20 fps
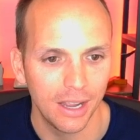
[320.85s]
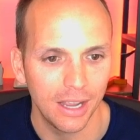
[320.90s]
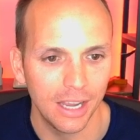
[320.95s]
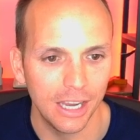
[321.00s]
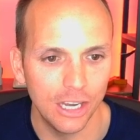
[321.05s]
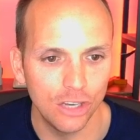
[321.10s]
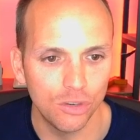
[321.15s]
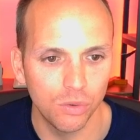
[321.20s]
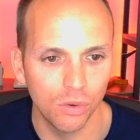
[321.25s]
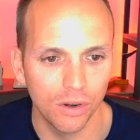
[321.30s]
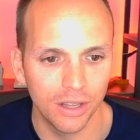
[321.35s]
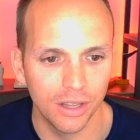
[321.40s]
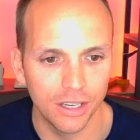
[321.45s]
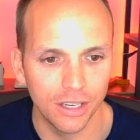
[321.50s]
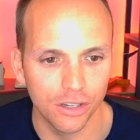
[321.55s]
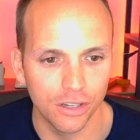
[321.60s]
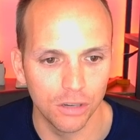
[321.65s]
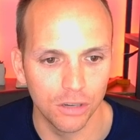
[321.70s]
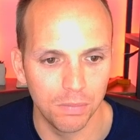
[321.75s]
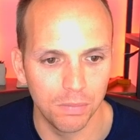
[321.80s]
Each one of
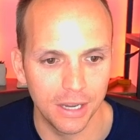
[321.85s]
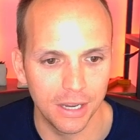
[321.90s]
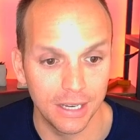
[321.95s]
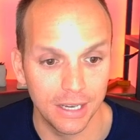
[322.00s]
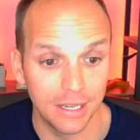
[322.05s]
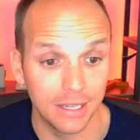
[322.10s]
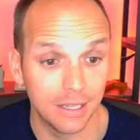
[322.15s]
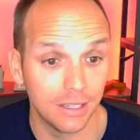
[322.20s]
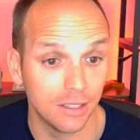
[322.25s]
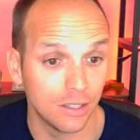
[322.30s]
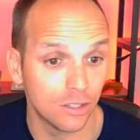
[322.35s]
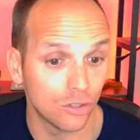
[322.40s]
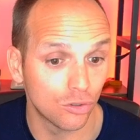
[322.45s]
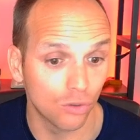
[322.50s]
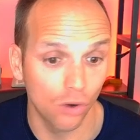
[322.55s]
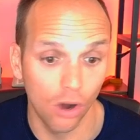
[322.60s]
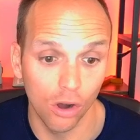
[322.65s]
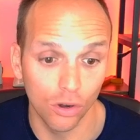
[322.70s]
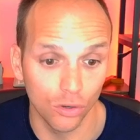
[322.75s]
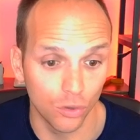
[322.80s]
these could be
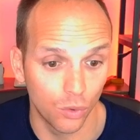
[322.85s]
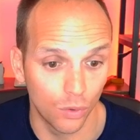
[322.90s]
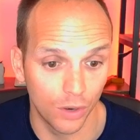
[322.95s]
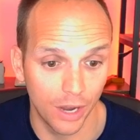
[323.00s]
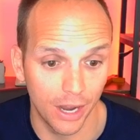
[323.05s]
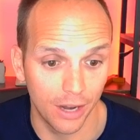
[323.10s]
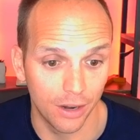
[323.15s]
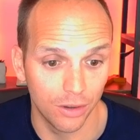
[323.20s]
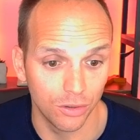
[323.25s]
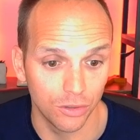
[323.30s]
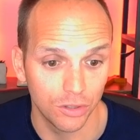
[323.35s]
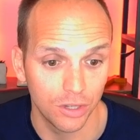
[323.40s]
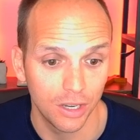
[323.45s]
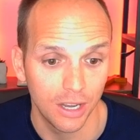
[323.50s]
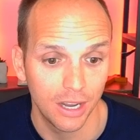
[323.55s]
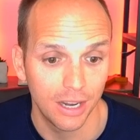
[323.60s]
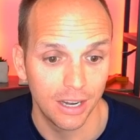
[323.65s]
strong tornadoes.